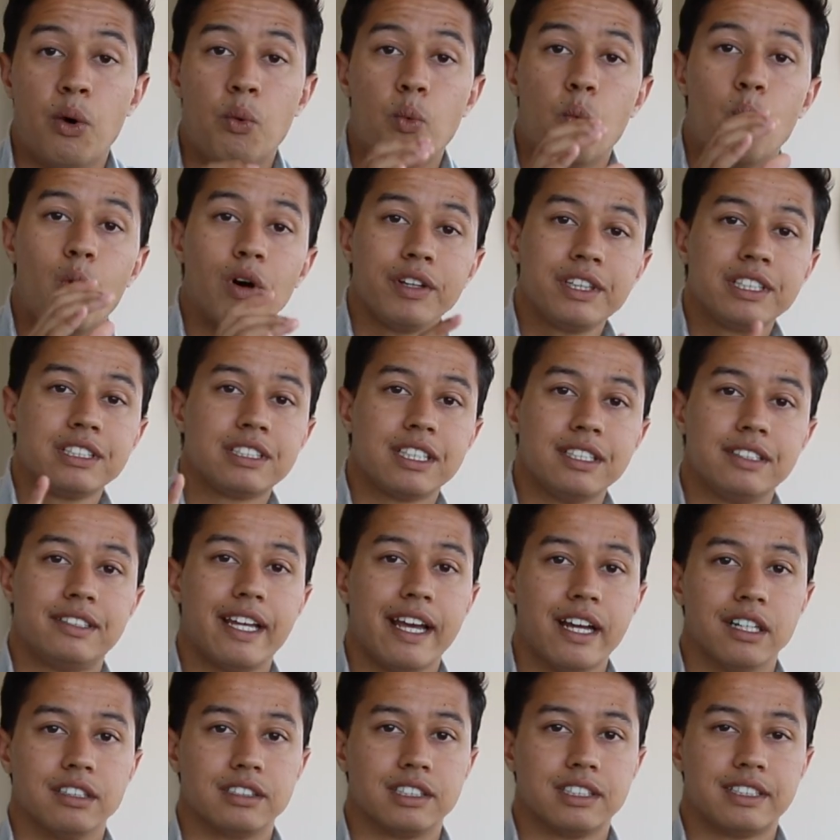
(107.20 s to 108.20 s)
what this
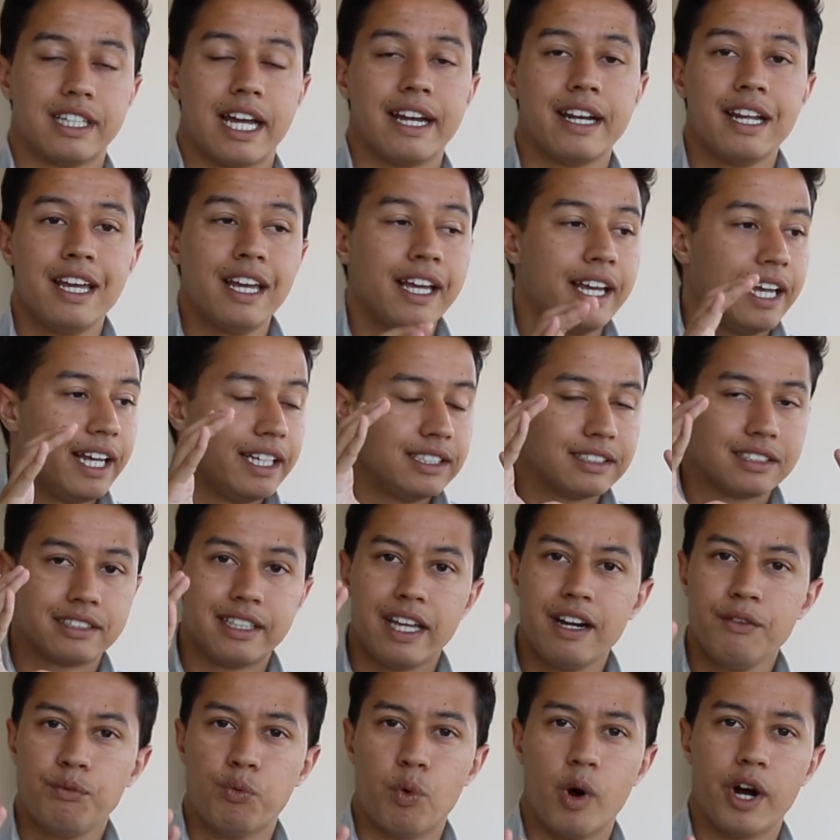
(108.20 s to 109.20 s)
entails is that
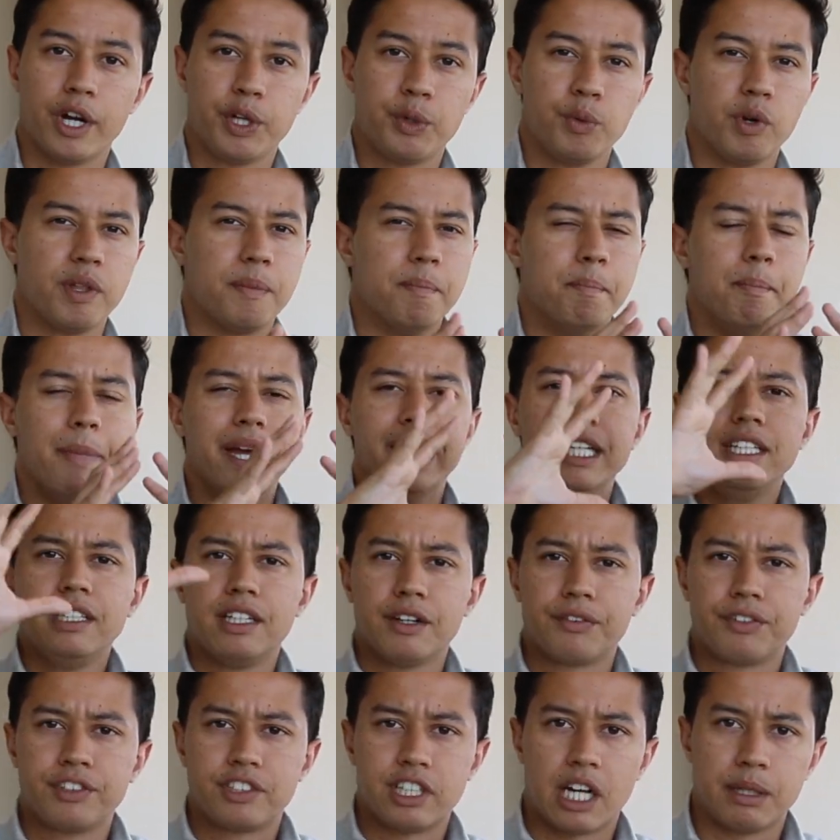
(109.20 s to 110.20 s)
instead of working with many
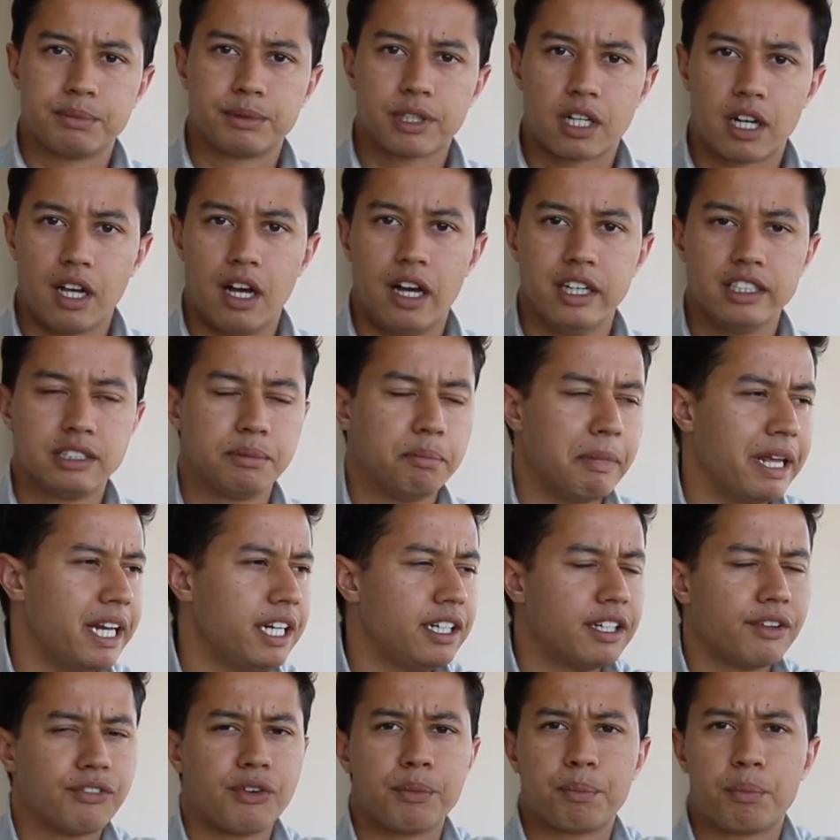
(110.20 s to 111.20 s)
different types of clients, many
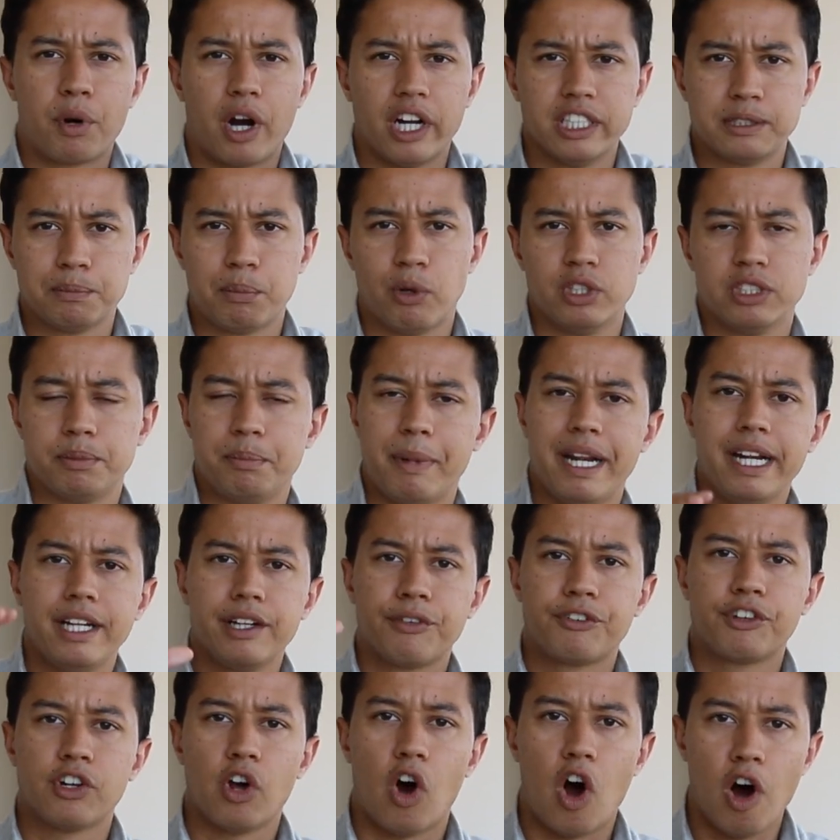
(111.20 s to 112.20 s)
different price points, many
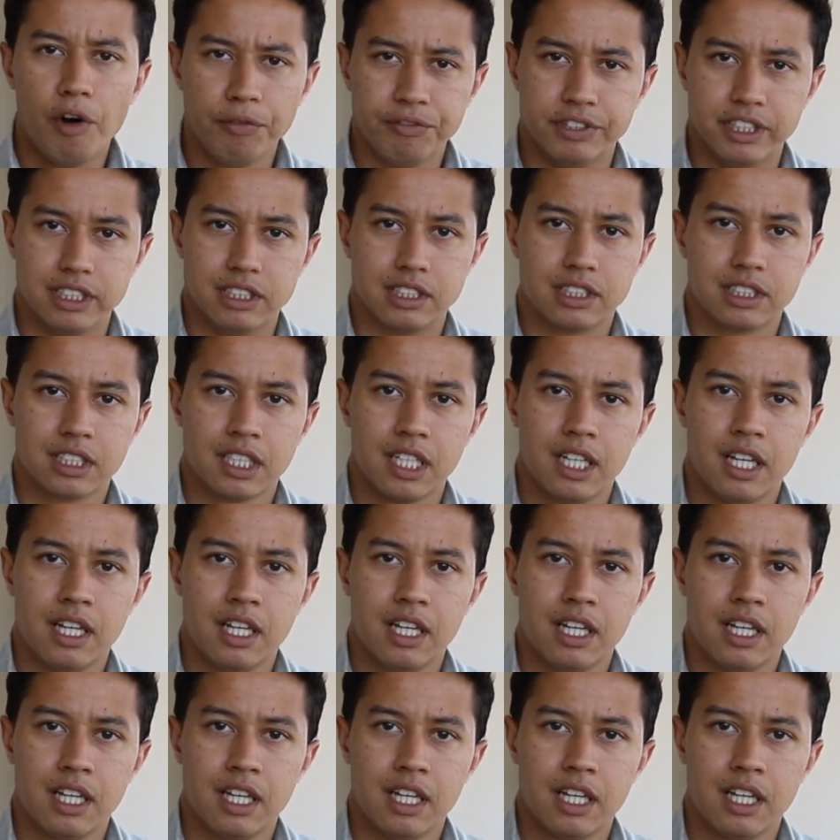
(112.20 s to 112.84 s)
different offers,